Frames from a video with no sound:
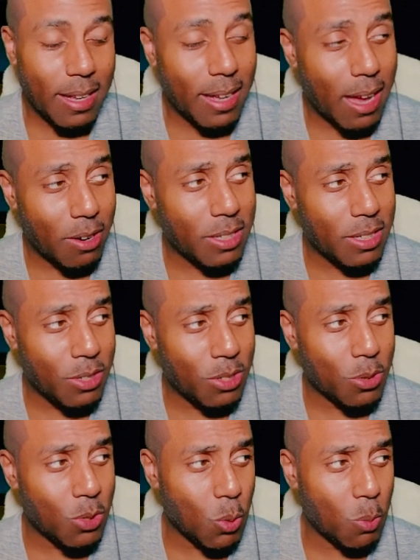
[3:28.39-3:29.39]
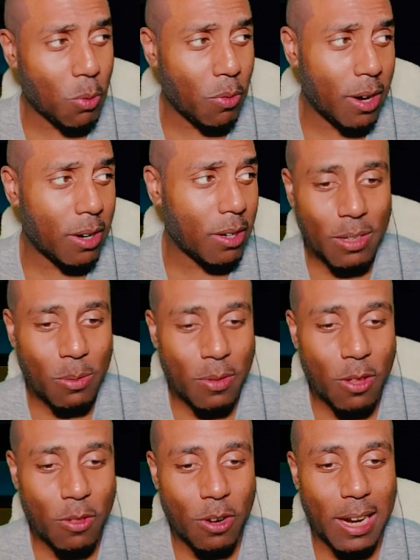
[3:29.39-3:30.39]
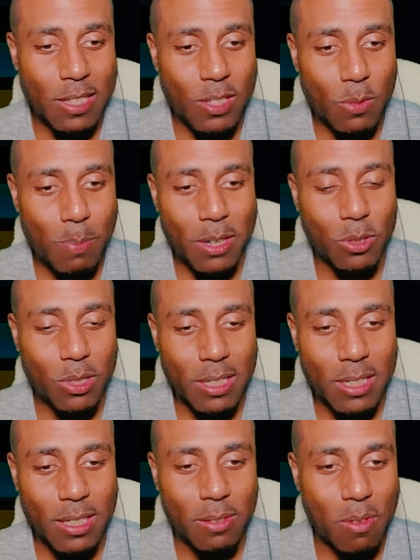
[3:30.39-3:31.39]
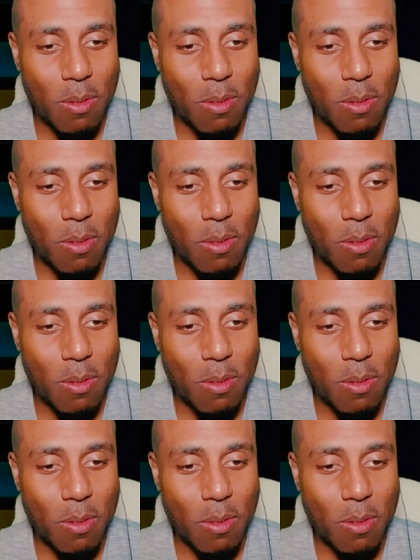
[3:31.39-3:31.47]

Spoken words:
guarantees you a super rare with any other like specialty